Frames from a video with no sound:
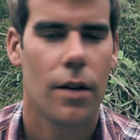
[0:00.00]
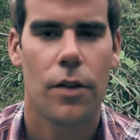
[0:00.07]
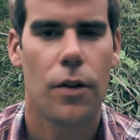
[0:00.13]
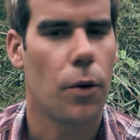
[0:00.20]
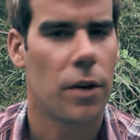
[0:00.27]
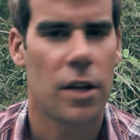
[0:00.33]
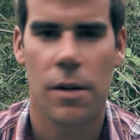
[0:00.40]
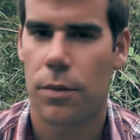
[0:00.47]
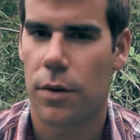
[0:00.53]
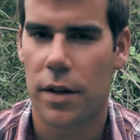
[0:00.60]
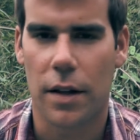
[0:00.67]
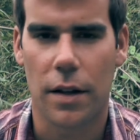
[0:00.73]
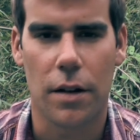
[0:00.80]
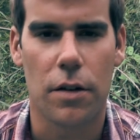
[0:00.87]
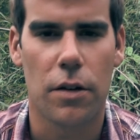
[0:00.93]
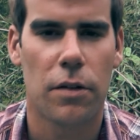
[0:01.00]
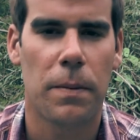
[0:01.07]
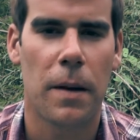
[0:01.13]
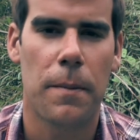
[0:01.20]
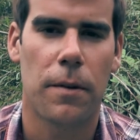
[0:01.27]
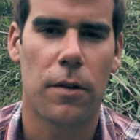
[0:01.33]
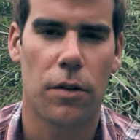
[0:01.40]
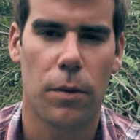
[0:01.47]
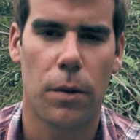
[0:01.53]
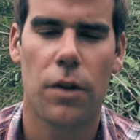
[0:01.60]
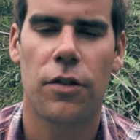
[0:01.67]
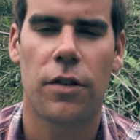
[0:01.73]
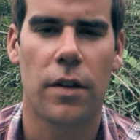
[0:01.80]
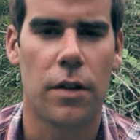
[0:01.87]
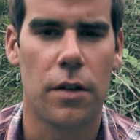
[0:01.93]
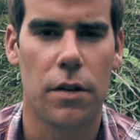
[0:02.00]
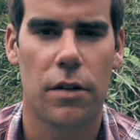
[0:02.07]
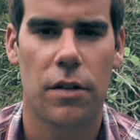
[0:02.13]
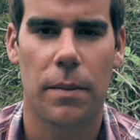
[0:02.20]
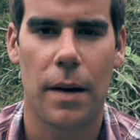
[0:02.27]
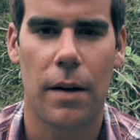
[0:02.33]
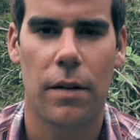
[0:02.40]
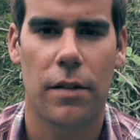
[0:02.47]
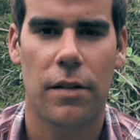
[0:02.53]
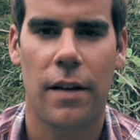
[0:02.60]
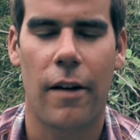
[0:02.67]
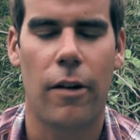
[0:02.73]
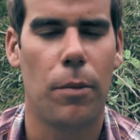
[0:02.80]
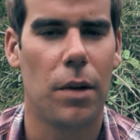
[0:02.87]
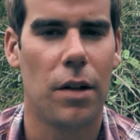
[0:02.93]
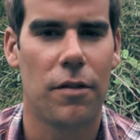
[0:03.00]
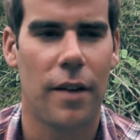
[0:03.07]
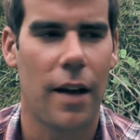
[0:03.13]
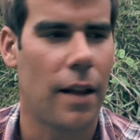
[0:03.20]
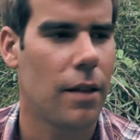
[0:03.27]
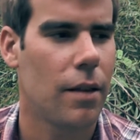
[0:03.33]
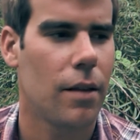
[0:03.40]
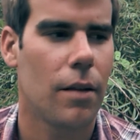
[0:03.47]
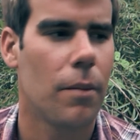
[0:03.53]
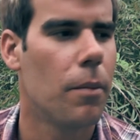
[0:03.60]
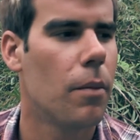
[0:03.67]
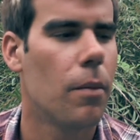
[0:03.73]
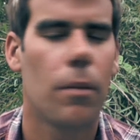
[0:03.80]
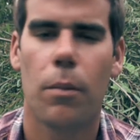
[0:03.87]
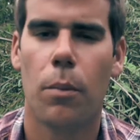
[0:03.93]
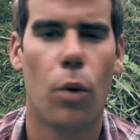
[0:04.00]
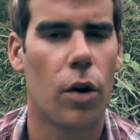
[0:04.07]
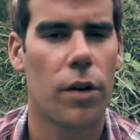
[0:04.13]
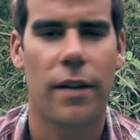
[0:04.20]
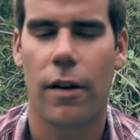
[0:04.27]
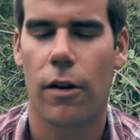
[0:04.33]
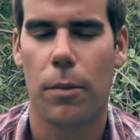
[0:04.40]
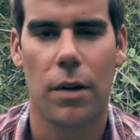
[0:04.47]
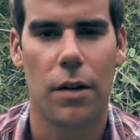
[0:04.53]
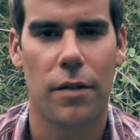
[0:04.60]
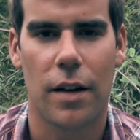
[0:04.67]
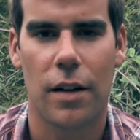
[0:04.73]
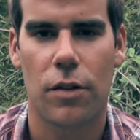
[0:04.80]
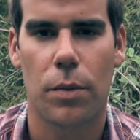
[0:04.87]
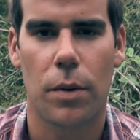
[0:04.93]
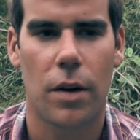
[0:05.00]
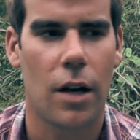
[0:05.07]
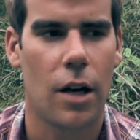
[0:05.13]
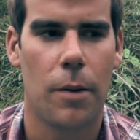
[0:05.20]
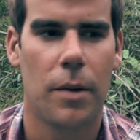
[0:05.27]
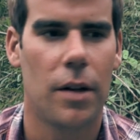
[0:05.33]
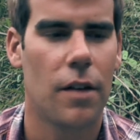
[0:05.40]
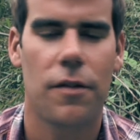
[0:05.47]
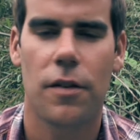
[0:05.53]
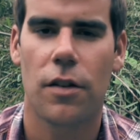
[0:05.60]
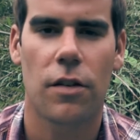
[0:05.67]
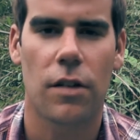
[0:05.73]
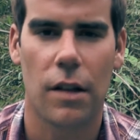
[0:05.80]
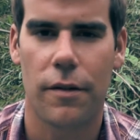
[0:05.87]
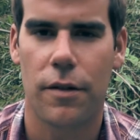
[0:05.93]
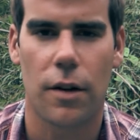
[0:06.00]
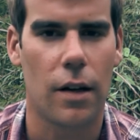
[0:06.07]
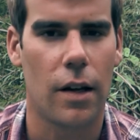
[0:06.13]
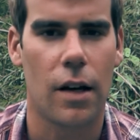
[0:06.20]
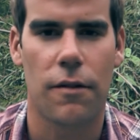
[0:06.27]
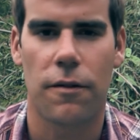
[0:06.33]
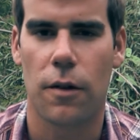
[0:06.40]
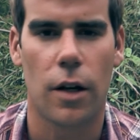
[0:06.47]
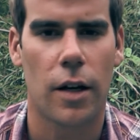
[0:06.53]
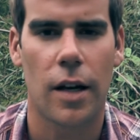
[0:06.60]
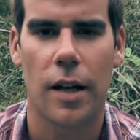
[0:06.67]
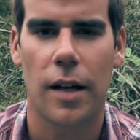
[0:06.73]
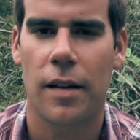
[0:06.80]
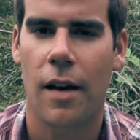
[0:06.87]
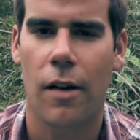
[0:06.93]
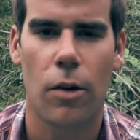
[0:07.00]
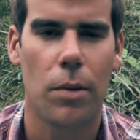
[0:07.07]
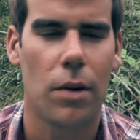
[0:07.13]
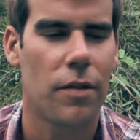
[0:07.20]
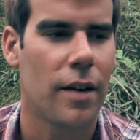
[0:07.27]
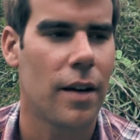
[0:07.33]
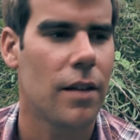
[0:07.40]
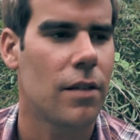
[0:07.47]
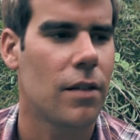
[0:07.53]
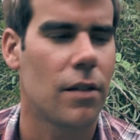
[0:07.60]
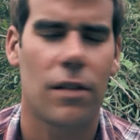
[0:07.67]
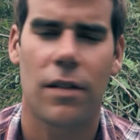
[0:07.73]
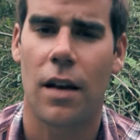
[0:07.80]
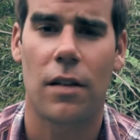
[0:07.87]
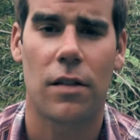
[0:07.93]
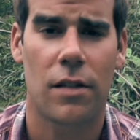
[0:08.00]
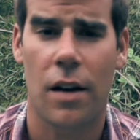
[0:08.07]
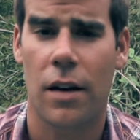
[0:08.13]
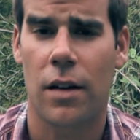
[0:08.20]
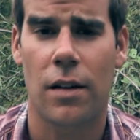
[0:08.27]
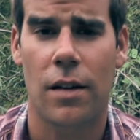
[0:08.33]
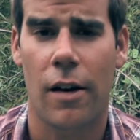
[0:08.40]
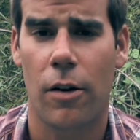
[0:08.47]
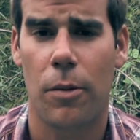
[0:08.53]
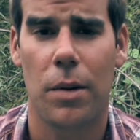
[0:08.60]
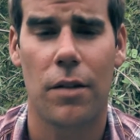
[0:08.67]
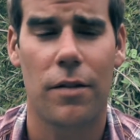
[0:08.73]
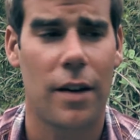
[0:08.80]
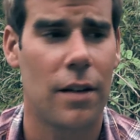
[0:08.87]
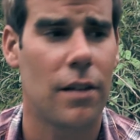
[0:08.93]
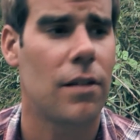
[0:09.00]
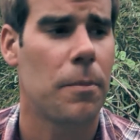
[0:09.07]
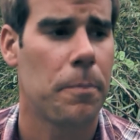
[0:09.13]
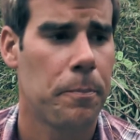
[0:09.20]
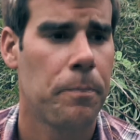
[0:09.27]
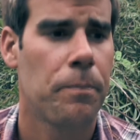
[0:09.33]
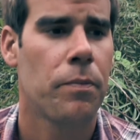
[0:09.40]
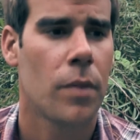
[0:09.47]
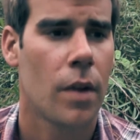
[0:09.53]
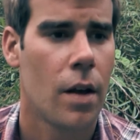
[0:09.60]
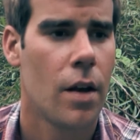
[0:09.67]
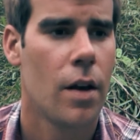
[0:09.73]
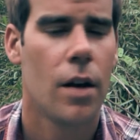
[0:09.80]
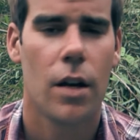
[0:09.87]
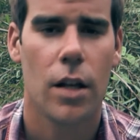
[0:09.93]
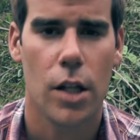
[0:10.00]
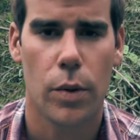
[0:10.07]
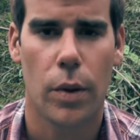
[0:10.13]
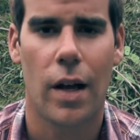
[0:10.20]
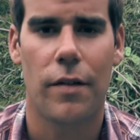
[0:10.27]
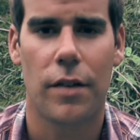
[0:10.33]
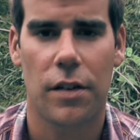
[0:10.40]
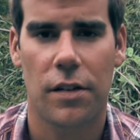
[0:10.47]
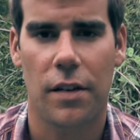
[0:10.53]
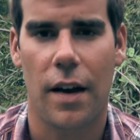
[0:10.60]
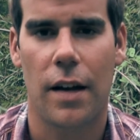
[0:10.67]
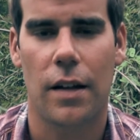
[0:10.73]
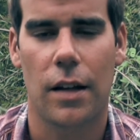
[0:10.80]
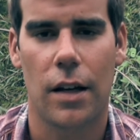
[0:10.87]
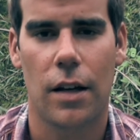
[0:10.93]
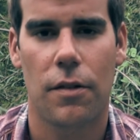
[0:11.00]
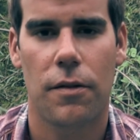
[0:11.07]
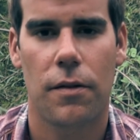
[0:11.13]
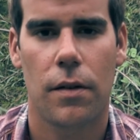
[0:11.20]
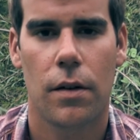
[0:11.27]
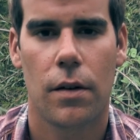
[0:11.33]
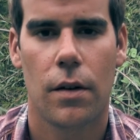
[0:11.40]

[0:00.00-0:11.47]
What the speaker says: don't keep reading the newspapers or watching the news about this terrible event. More terrible events will come, and if you just live your life looking at terrible events and staying stuck in terrible events, you will have a sad life.